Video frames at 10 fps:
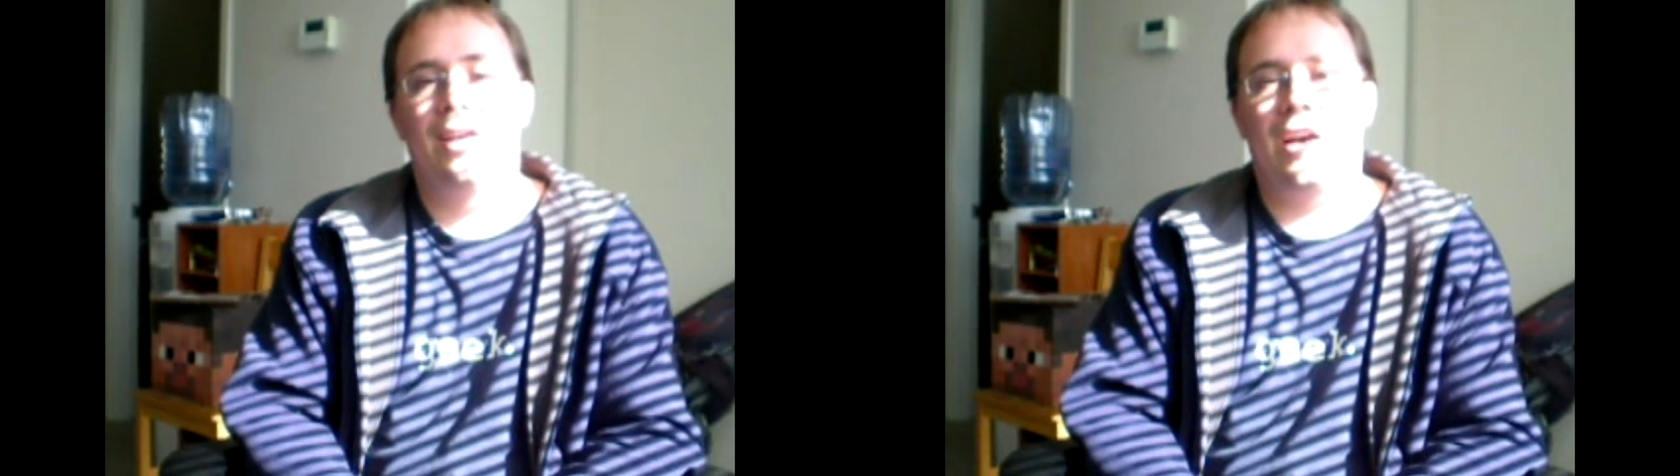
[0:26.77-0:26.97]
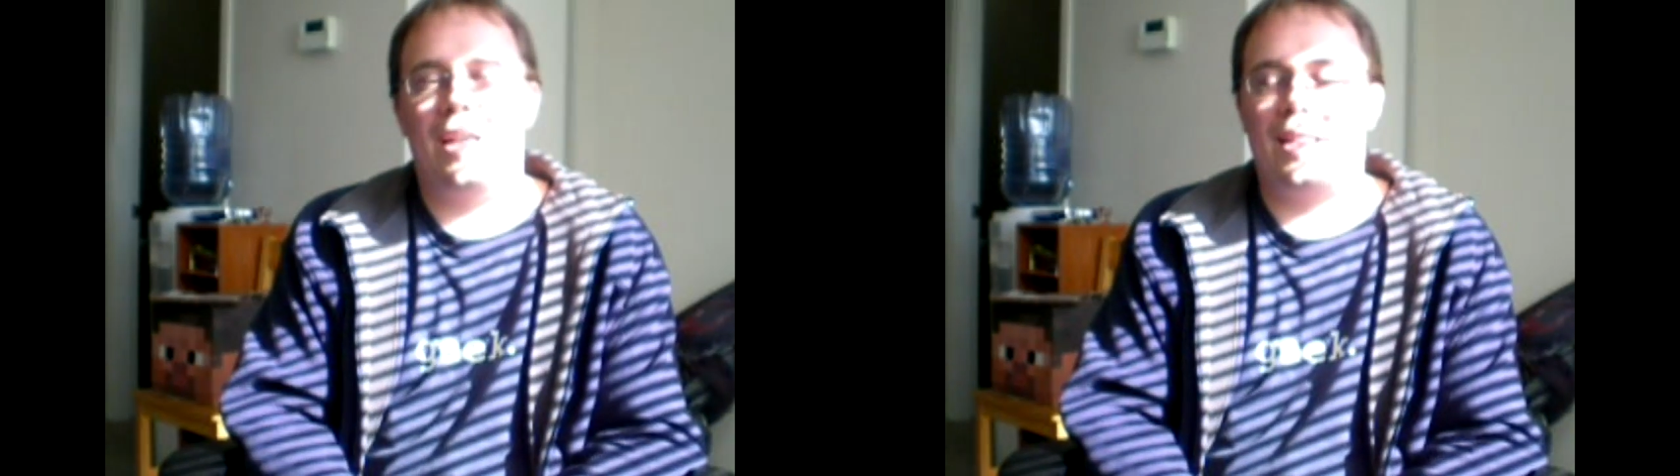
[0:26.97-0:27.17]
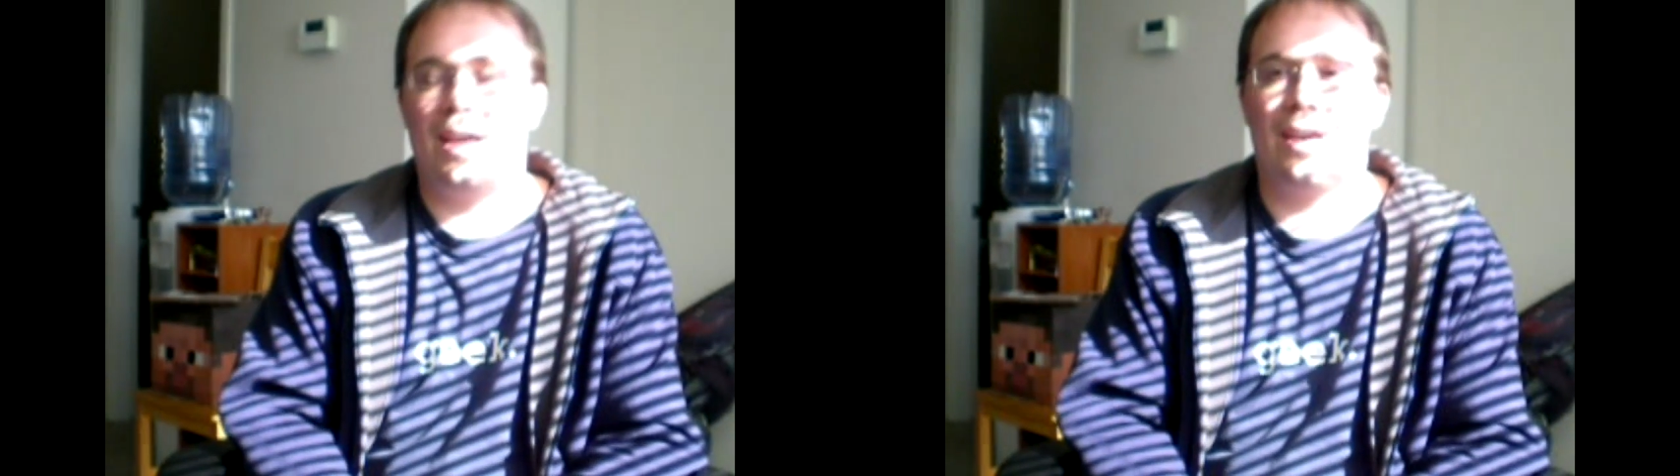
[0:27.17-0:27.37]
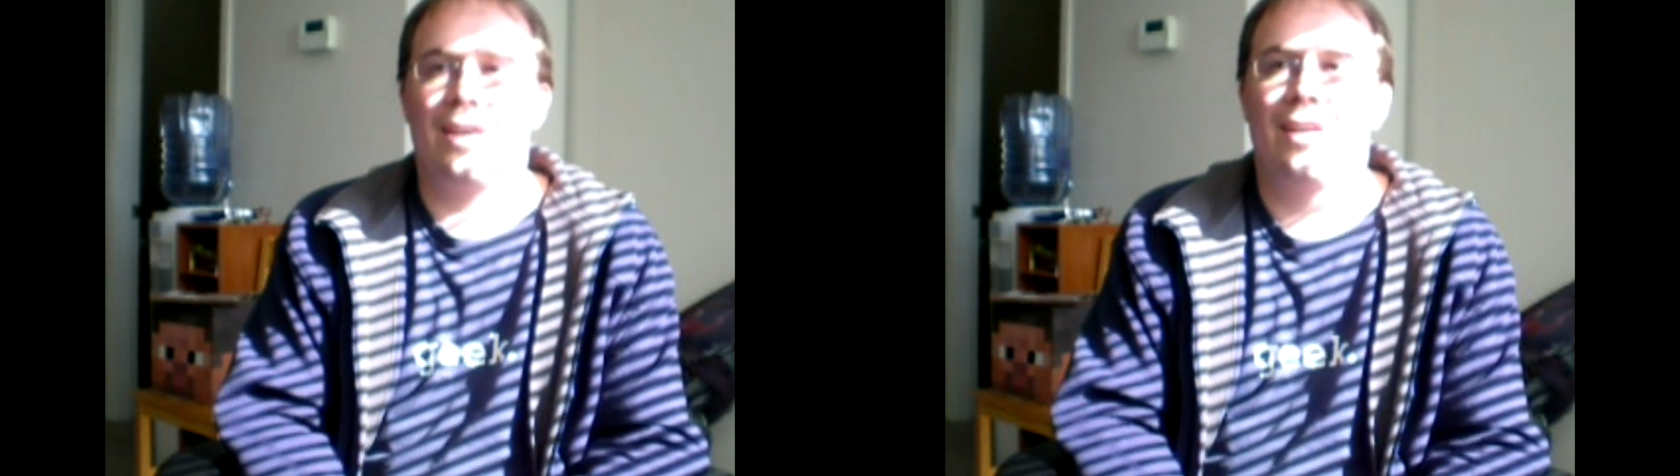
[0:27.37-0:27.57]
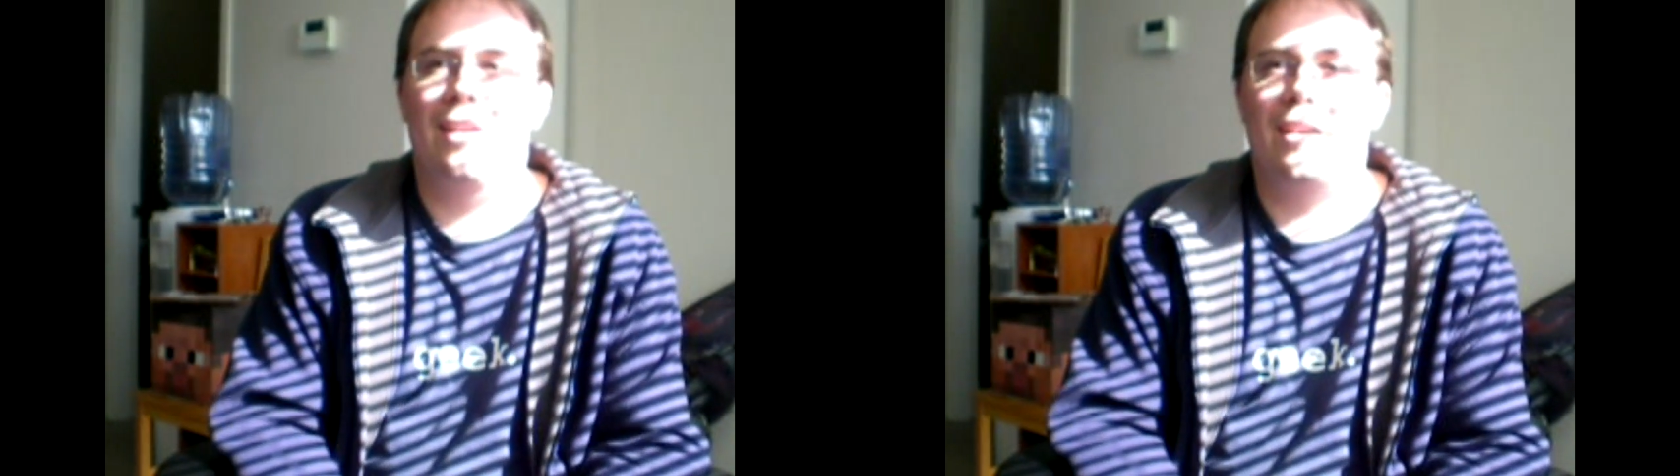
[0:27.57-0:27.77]
I
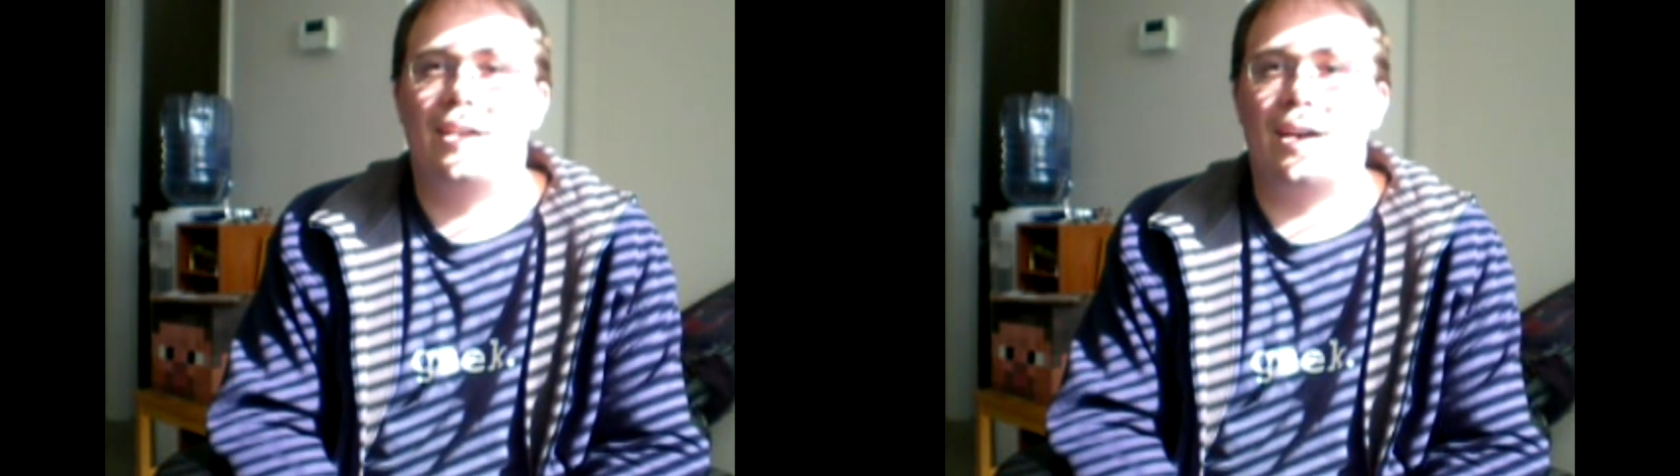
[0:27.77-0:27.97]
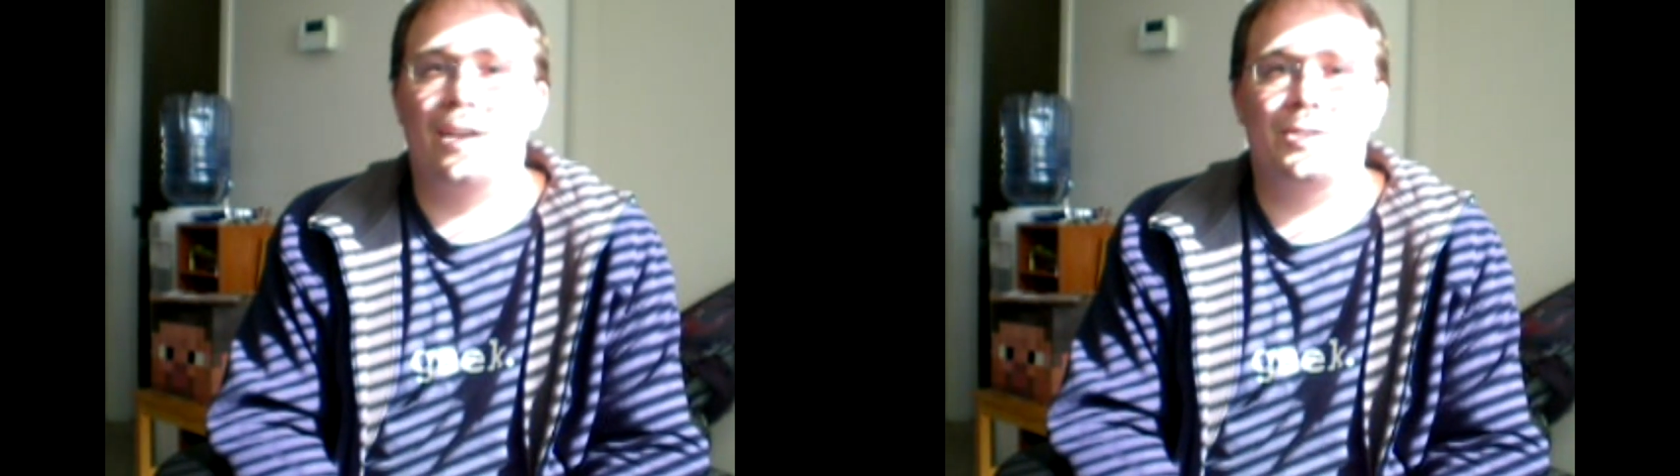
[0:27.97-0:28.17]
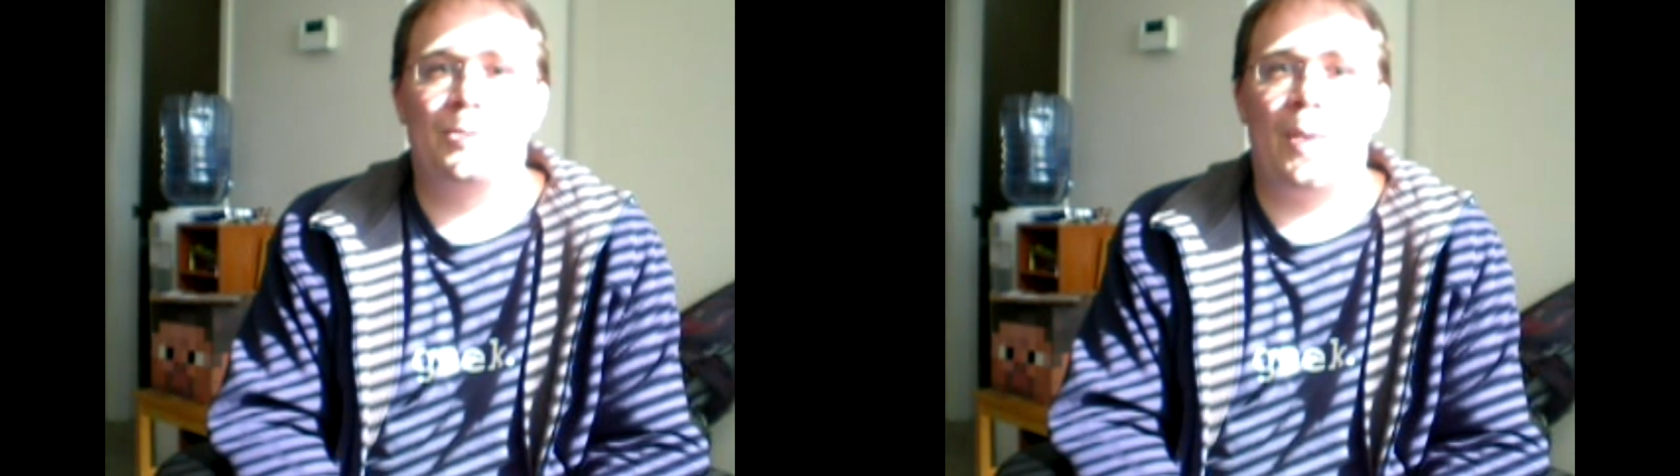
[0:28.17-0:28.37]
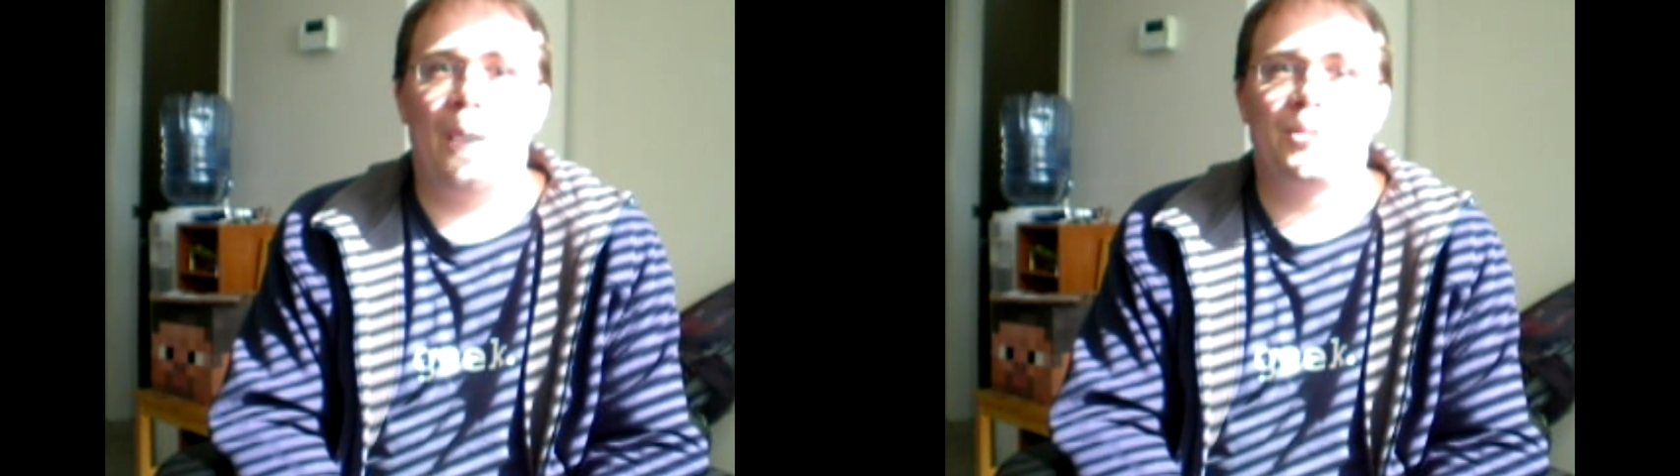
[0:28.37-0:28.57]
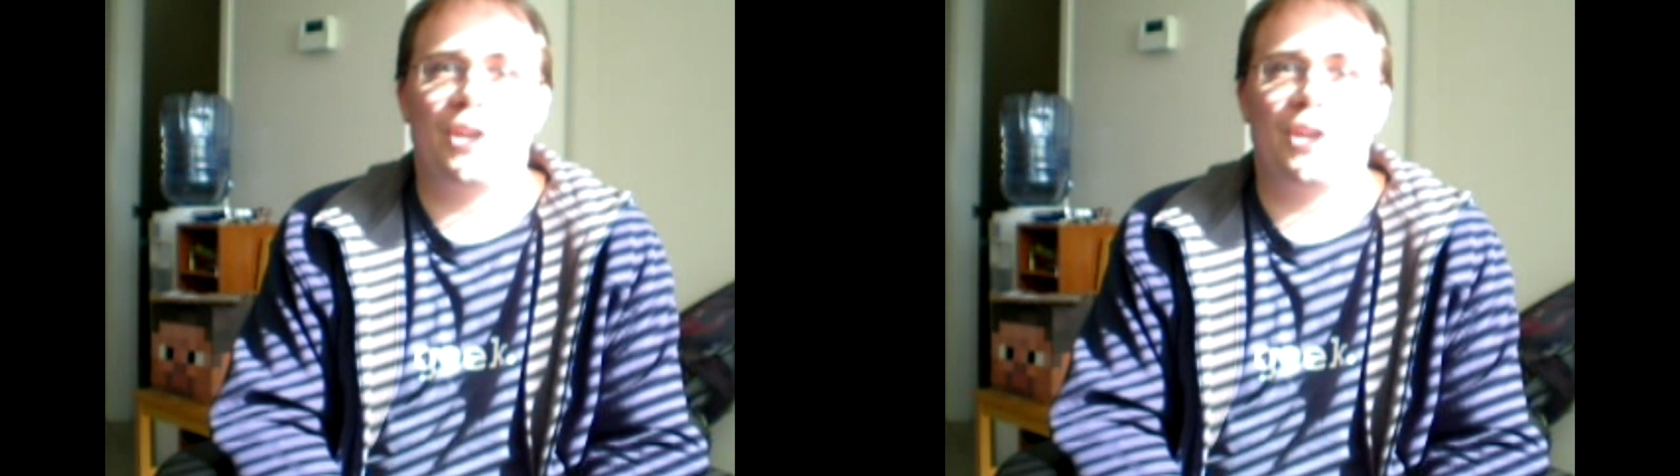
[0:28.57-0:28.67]
think custom maps